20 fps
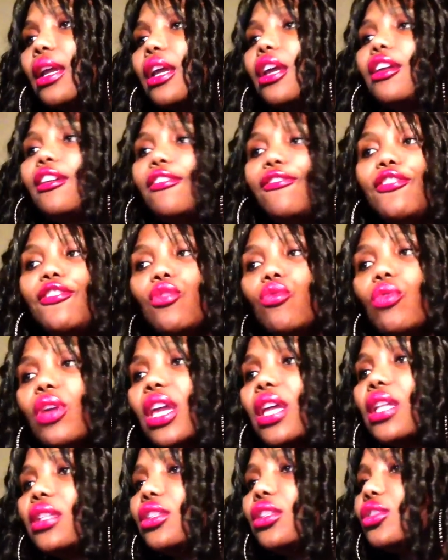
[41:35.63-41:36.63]
If you
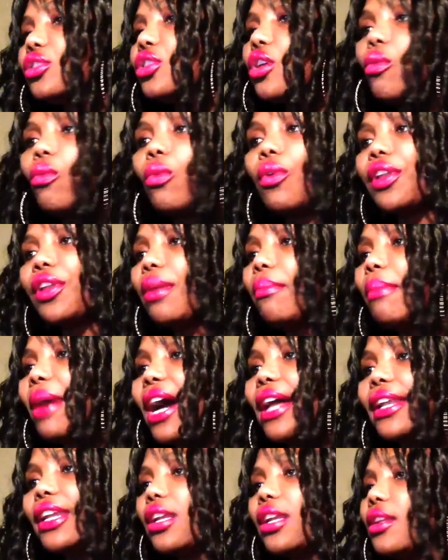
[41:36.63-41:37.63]
can't, don't worry
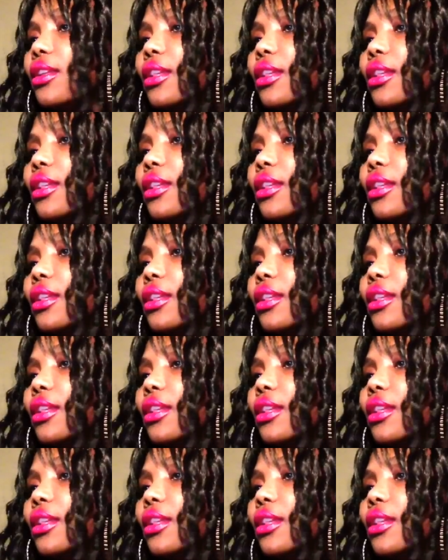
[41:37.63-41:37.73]
about it.